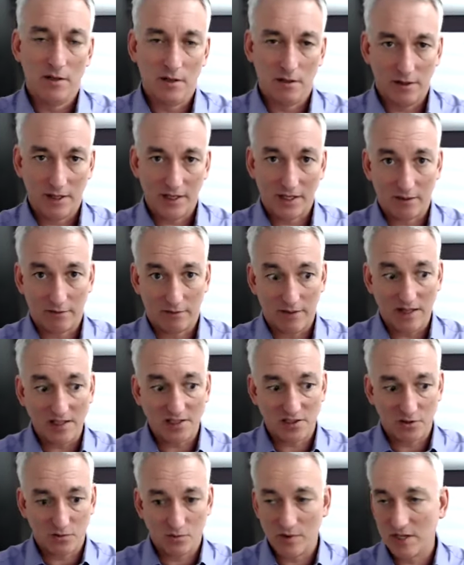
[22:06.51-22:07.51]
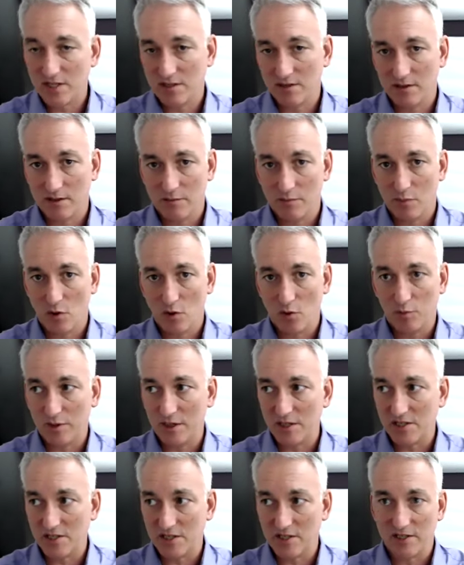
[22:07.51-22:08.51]
Like, that's the reason the whole
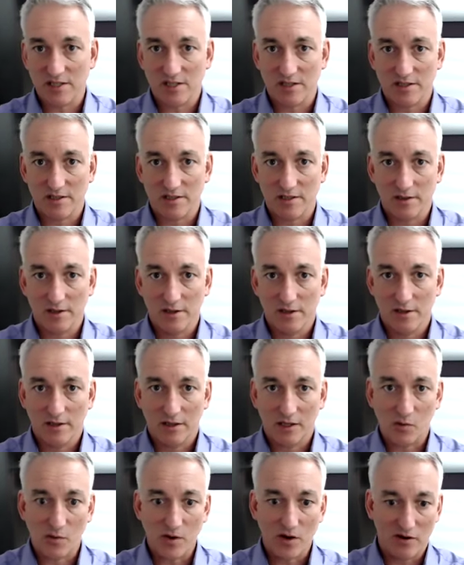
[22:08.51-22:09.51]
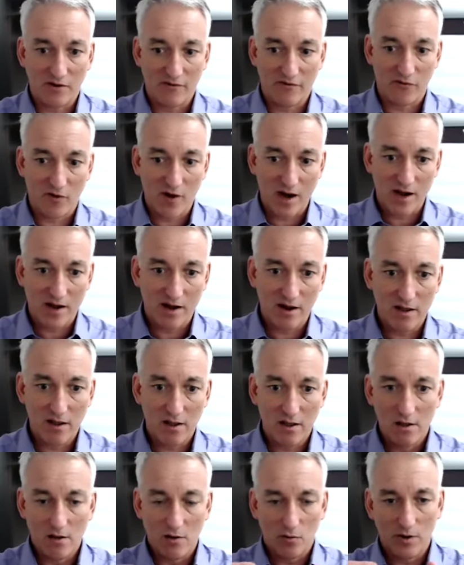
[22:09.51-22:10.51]
place exists. Like, we are afraid,
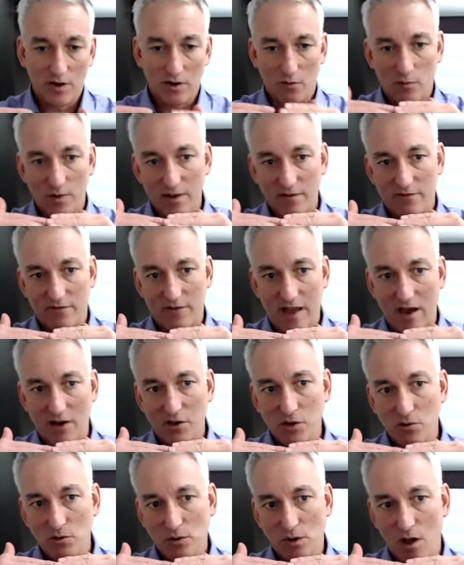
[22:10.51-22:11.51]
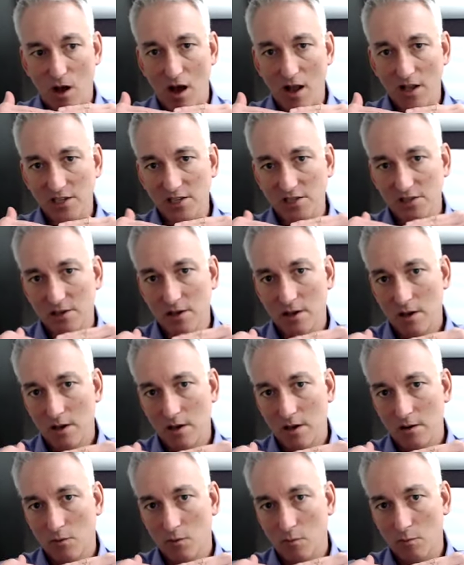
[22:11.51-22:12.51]
we value loss
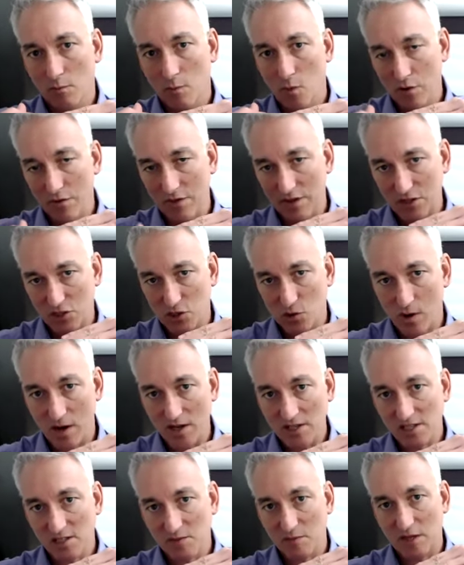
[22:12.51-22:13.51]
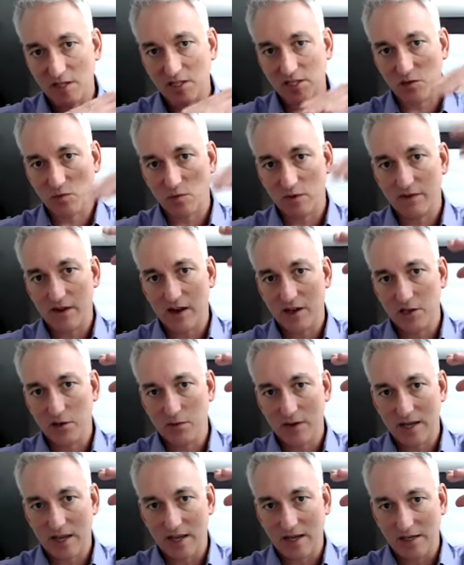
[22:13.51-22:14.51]
more than twice as much as we value a
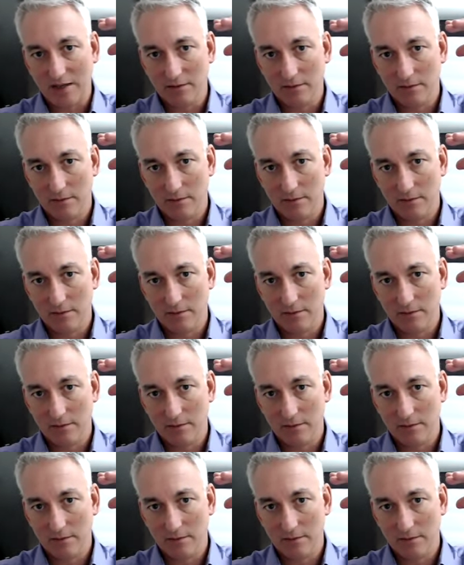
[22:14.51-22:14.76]
gain.